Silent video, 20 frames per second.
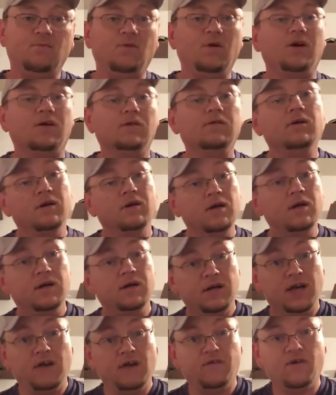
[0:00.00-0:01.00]
Well,
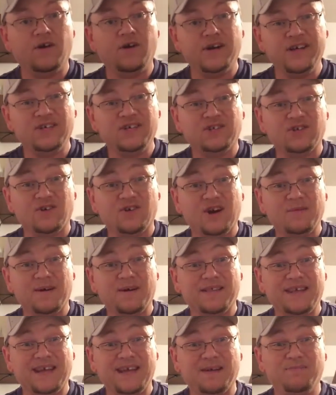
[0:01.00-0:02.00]
if you're on Instagram,
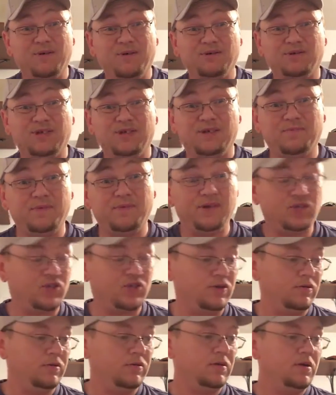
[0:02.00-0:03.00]
I think I posted a
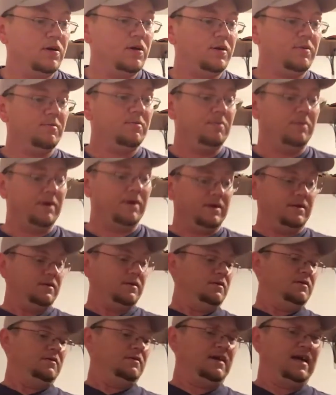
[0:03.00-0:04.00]
picture, but
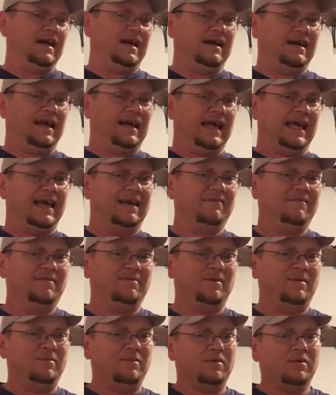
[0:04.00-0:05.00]
I can't
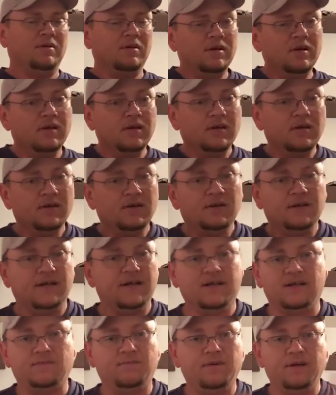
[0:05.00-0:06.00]
remember.
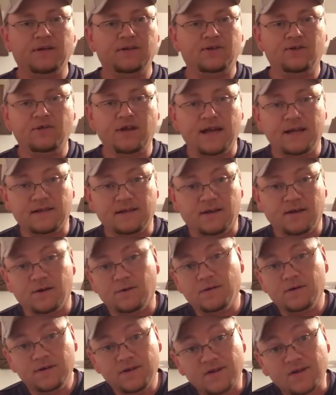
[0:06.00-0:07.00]
It's been 2 days
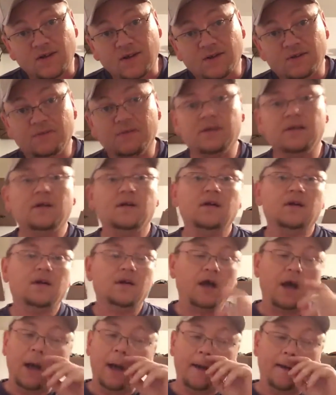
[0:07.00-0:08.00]
ago. So,
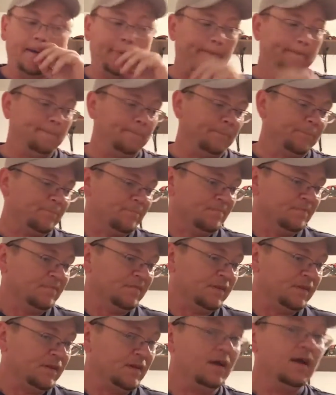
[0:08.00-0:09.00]
I
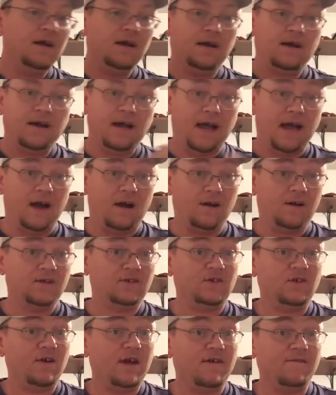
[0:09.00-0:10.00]

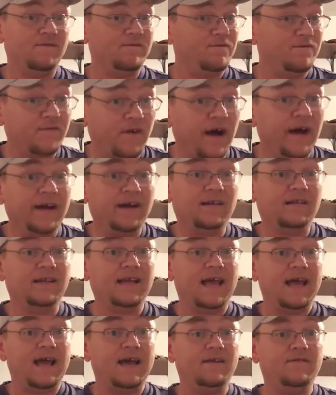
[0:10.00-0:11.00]
also
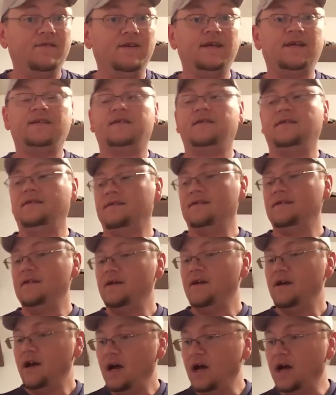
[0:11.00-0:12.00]
finally have it.
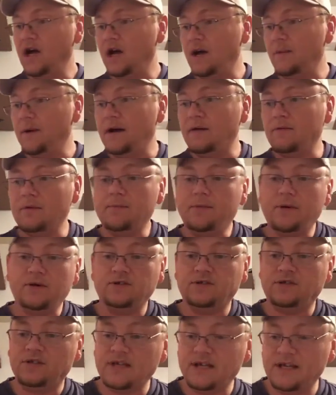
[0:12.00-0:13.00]
I will
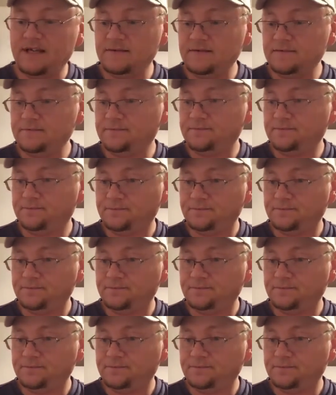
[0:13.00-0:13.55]
post it.